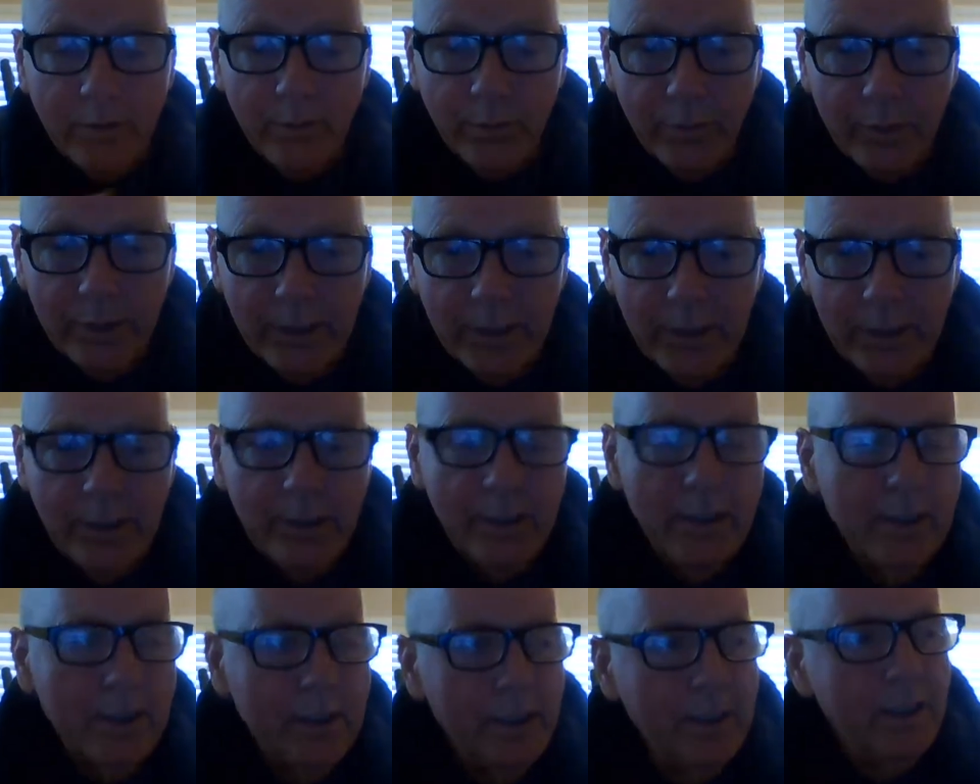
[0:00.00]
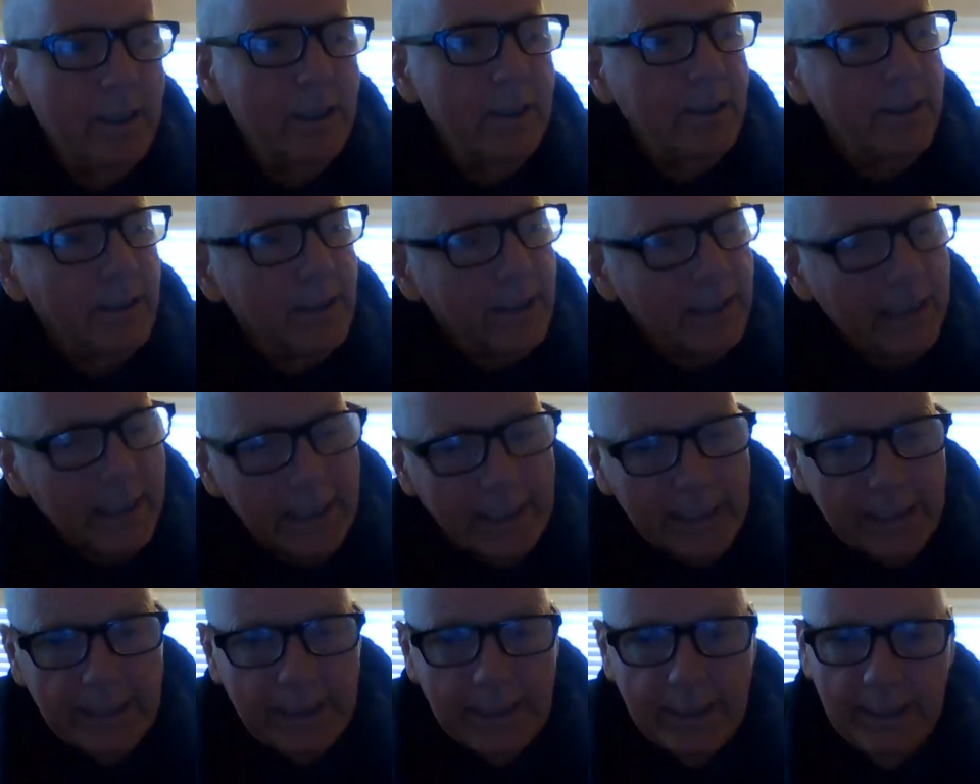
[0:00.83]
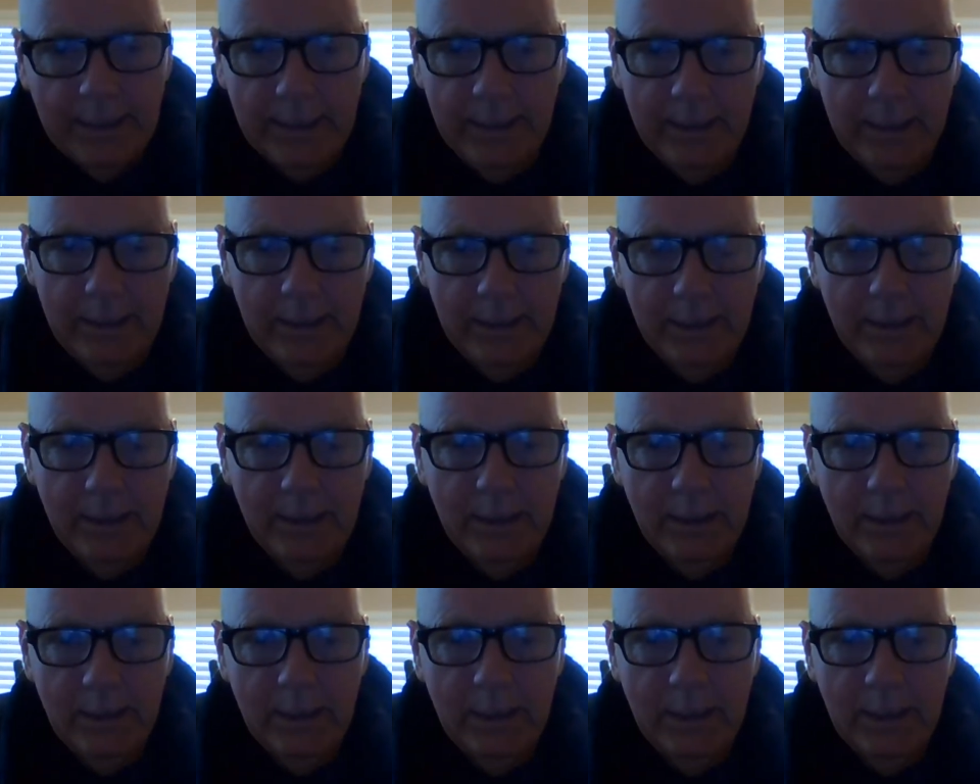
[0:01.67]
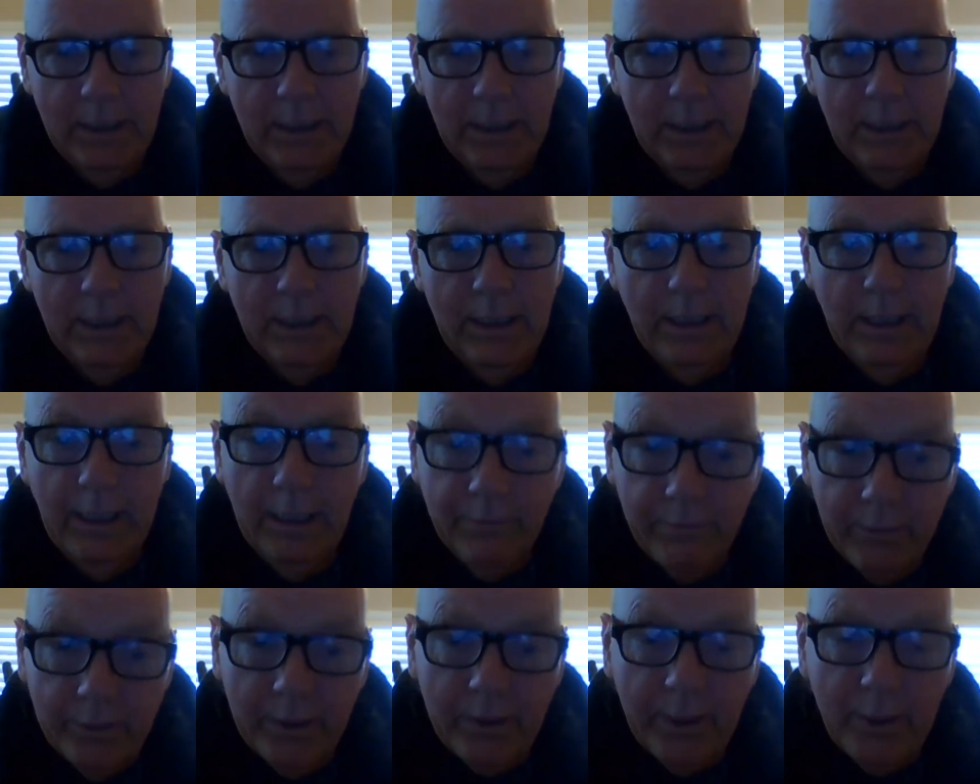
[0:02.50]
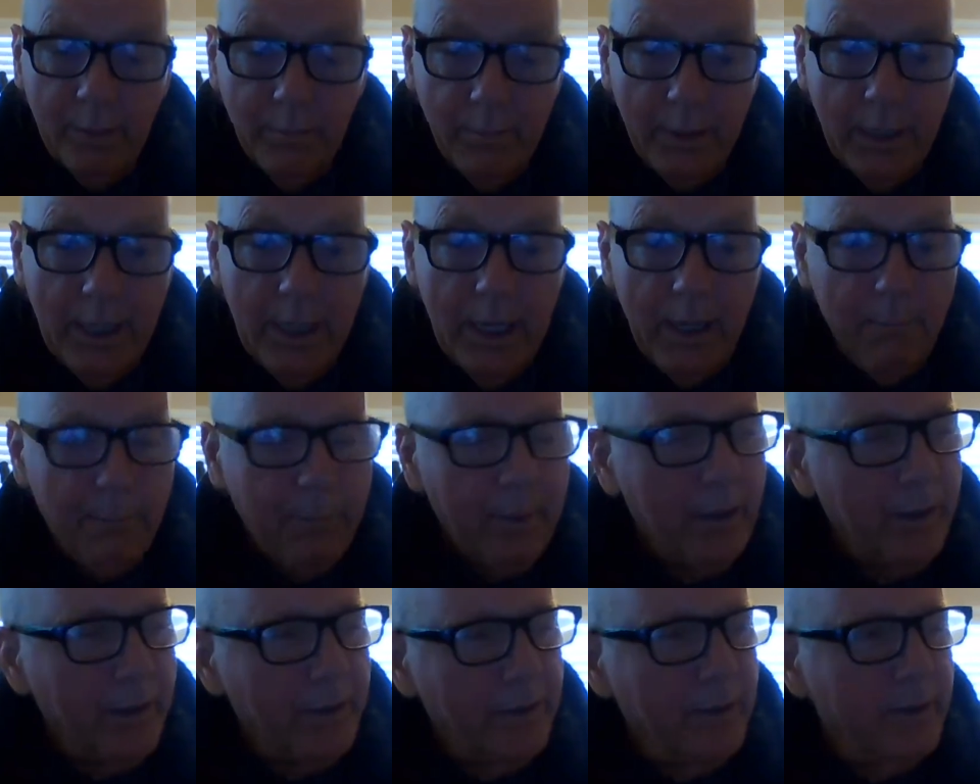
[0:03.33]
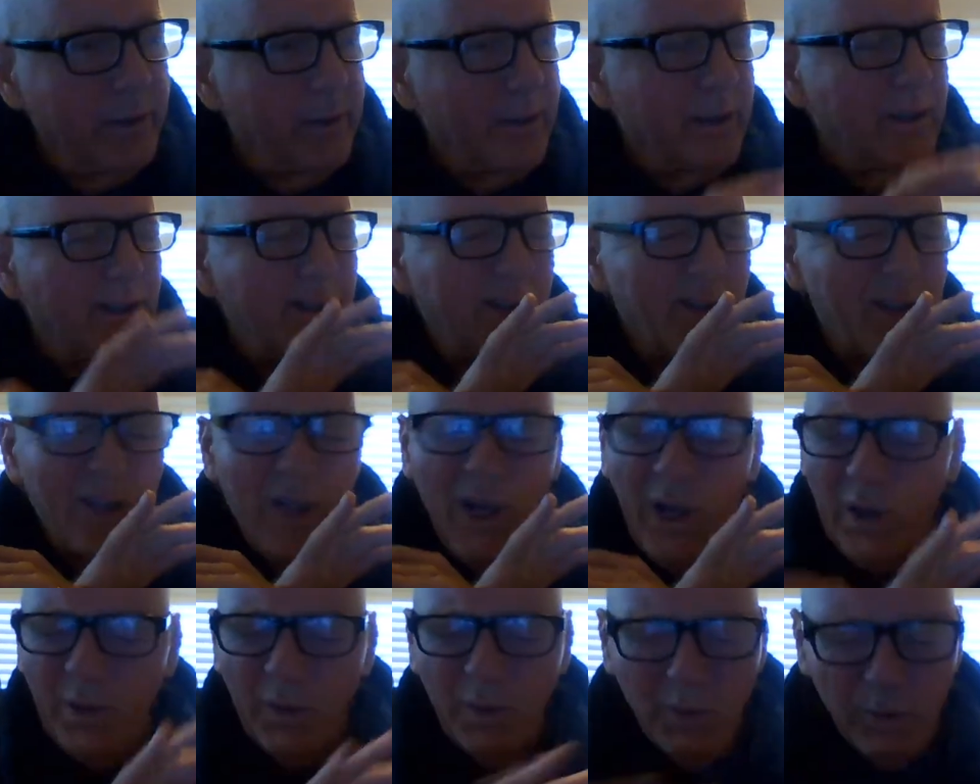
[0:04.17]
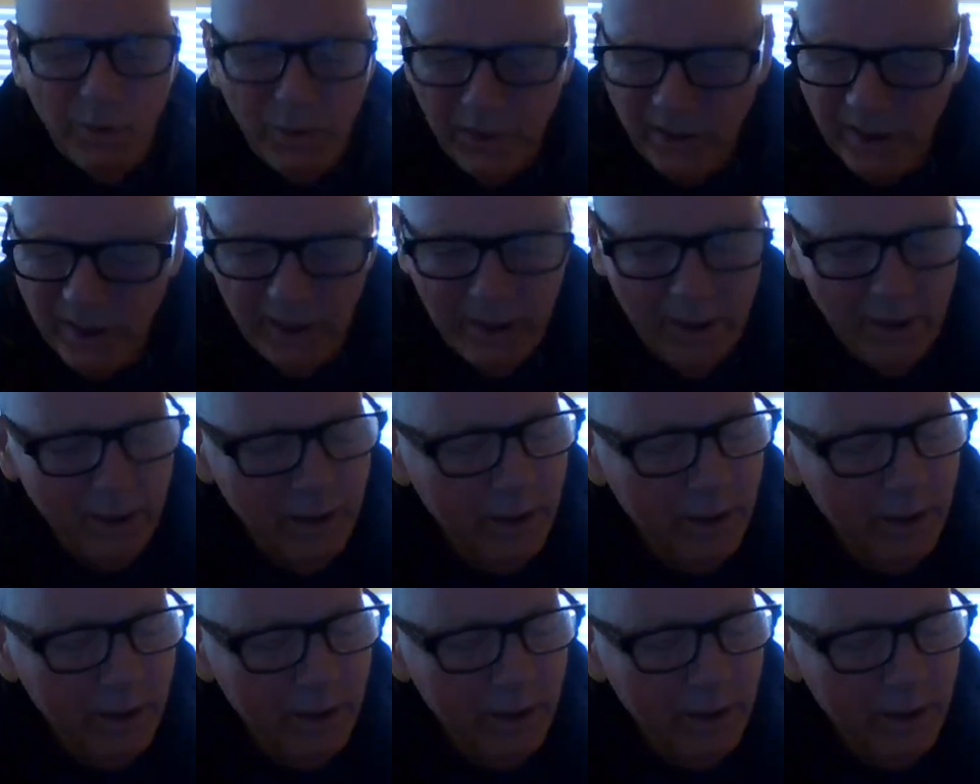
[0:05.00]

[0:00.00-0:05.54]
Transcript: green to dead, never to come back, burned, toast.